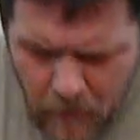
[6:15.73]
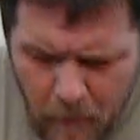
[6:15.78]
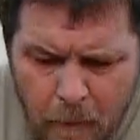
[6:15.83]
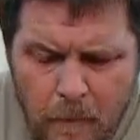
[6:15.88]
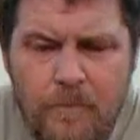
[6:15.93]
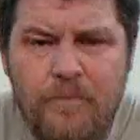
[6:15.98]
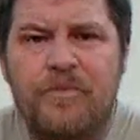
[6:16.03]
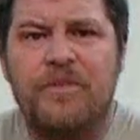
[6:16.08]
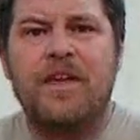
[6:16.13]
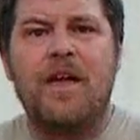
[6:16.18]
we
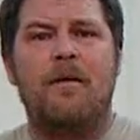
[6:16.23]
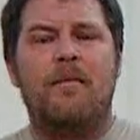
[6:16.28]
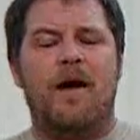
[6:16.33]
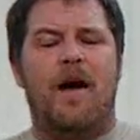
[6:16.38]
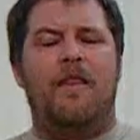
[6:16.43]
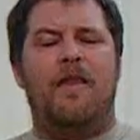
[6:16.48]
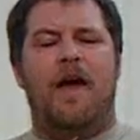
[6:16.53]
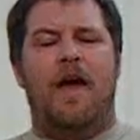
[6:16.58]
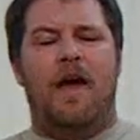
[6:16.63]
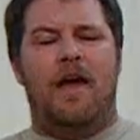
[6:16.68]
go. How
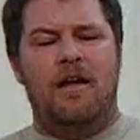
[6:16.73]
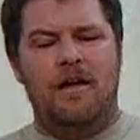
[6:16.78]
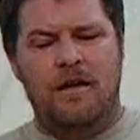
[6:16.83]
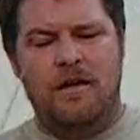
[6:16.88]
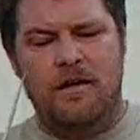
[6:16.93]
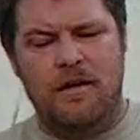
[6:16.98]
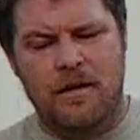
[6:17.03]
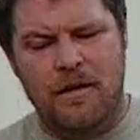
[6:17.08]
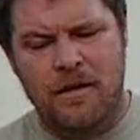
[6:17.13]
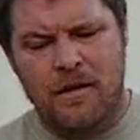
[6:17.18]
about
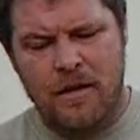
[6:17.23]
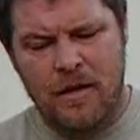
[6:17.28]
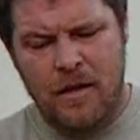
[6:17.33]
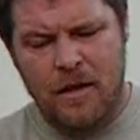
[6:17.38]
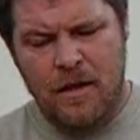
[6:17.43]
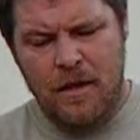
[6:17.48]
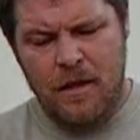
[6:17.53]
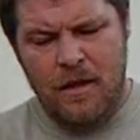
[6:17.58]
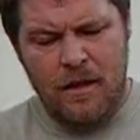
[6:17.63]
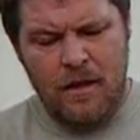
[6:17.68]
that?
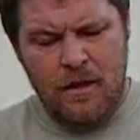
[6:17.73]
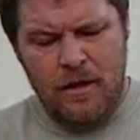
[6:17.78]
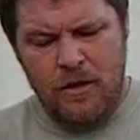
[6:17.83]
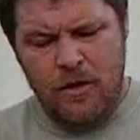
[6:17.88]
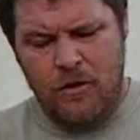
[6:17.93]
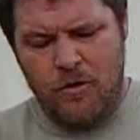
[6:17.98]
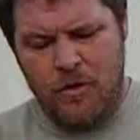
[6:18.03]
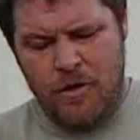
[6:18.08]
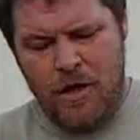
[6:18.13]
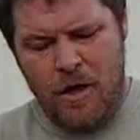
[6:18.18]

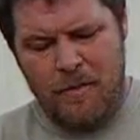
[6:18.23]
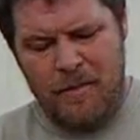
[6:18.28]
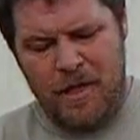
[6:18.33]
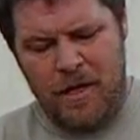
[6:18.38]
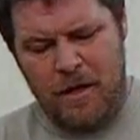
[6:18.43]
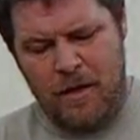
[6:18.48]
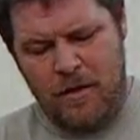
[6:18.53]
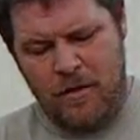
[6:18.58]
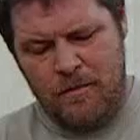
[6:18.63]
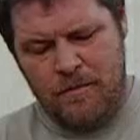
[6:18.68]
You can
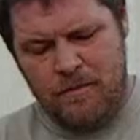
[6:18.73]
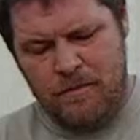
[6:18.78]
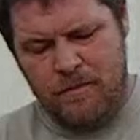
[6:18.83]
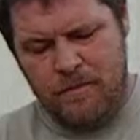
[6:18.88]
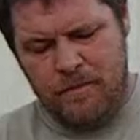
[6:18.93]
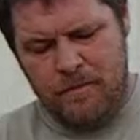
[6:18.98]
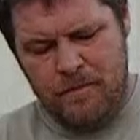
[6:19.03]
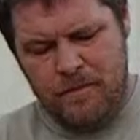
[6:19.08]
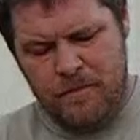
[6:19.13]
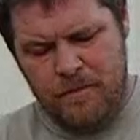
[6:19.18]
come in here,
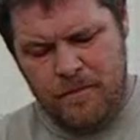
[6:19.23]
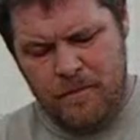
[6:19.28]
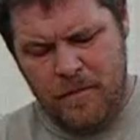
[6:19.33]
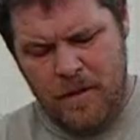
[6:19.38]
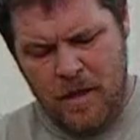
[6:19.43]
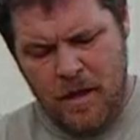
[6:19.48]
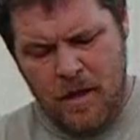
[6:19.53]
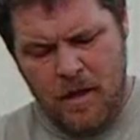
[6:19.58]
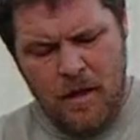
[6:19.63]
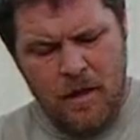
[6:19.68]

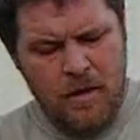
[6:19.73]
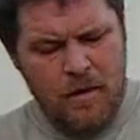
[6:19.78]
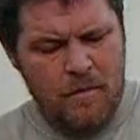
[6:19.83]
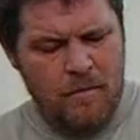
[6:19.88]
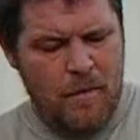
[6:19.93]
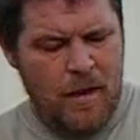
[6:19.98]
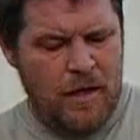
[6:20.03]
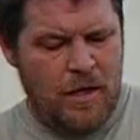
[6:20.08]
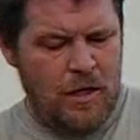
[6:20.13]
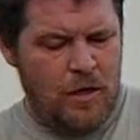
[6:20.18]

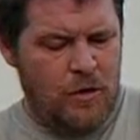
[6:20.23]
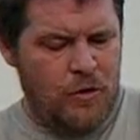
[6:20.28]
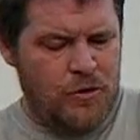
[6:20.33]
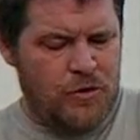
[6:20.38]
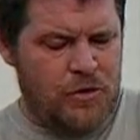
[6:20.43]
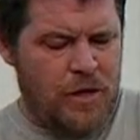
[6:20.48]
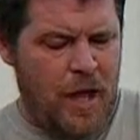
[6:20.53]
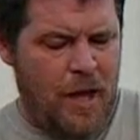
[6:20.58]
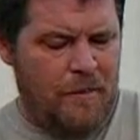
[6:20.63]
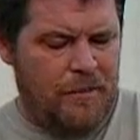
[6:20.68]
make your
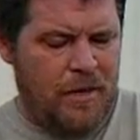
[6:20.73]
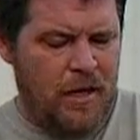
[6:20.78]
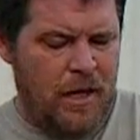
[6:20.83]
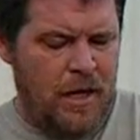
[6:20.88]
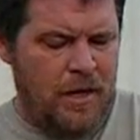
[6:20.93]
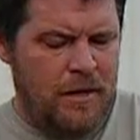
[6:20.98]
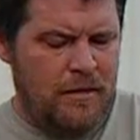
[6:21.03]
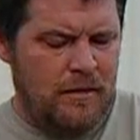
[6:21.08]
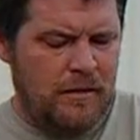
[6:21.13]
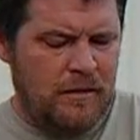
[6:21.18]
little stop
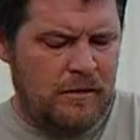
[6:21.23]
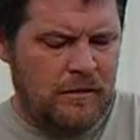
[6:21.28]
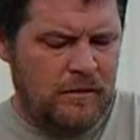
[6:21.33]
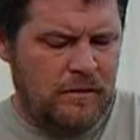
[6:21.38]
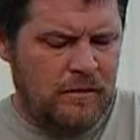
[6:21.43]
cut,